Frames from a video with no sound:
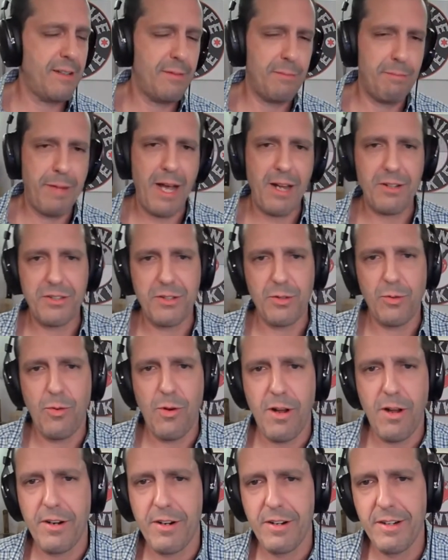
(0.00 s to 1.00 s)
bottles of
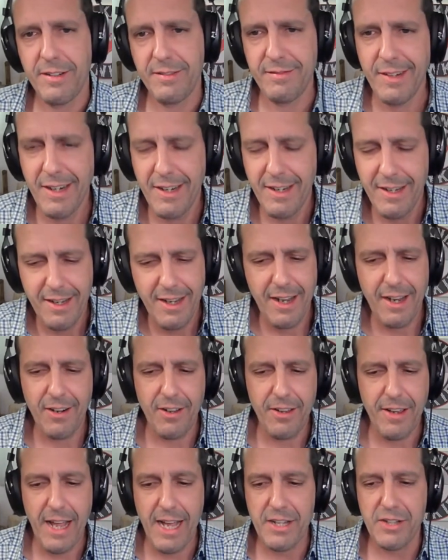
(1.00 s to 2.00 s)
water and and all
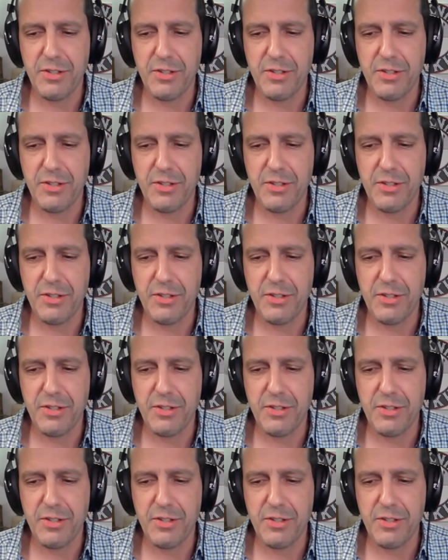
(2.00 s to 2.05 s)
that.